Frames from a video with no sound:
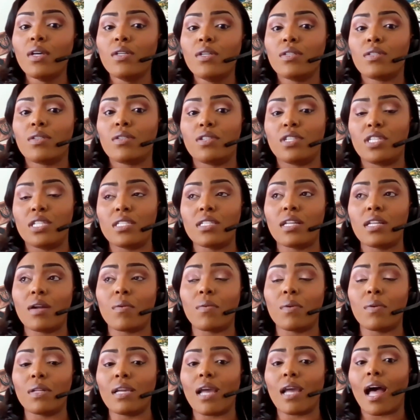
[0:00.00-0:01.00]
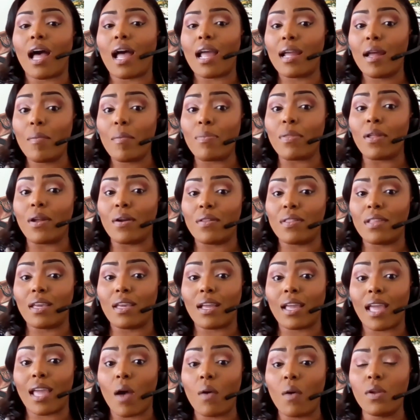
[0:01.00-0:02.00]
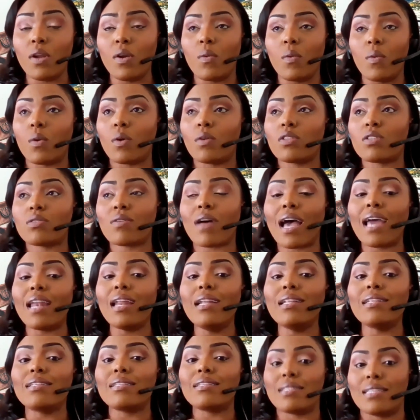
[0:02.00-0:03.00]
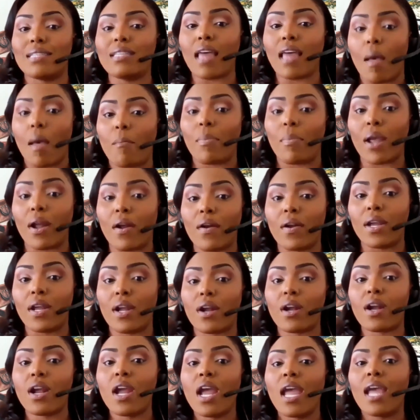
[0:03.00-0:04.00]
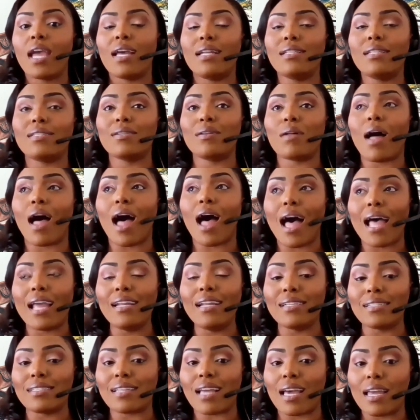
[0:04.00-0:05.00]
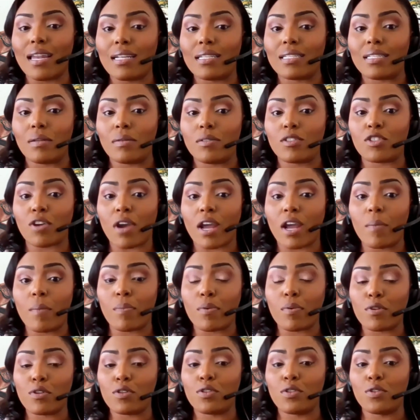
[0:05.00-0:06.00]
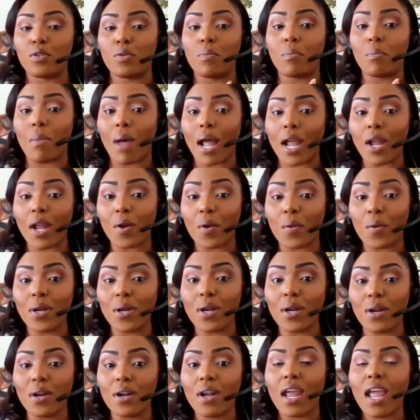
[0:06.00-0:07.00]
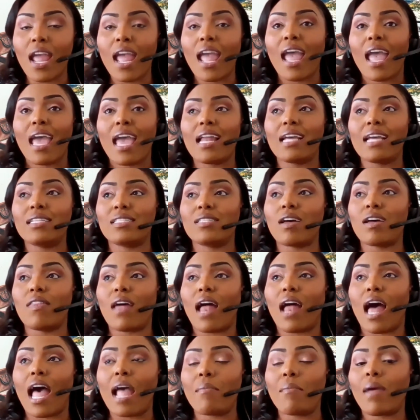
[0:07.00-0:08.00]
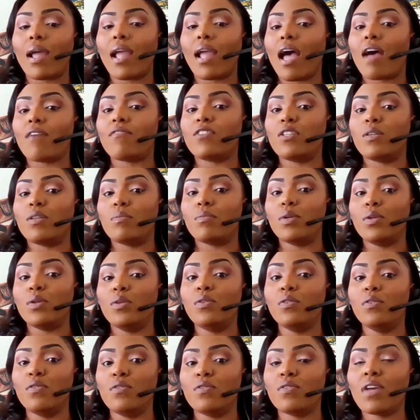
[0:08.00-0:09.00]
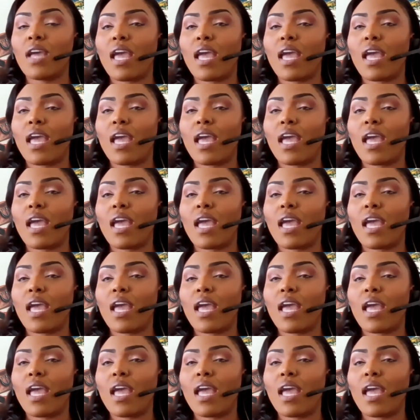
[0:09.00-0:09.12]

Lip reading: So she's like really high up there in the accounting world. So I didn't see that barrier until I decided to try to pursue my career, and I saw that I might have to move.